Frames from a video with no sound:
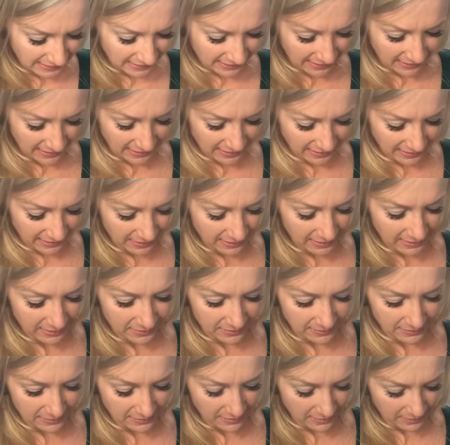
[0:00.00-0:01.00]

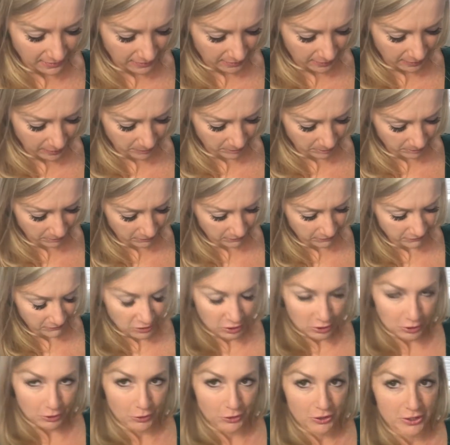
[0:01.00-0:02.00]
And,
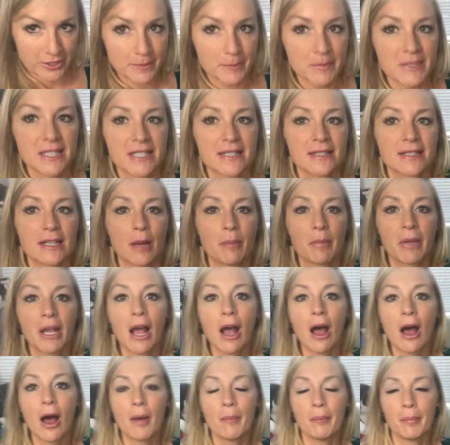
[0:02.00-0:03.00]
Christmas is coming
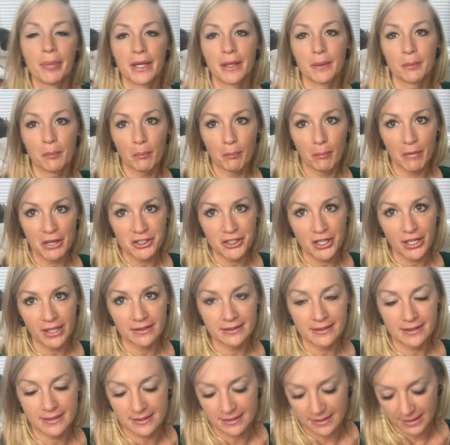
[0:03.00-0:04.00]
up, and my
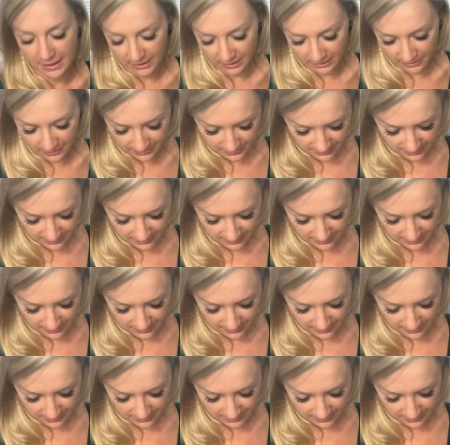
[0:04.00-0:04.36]
child's 6,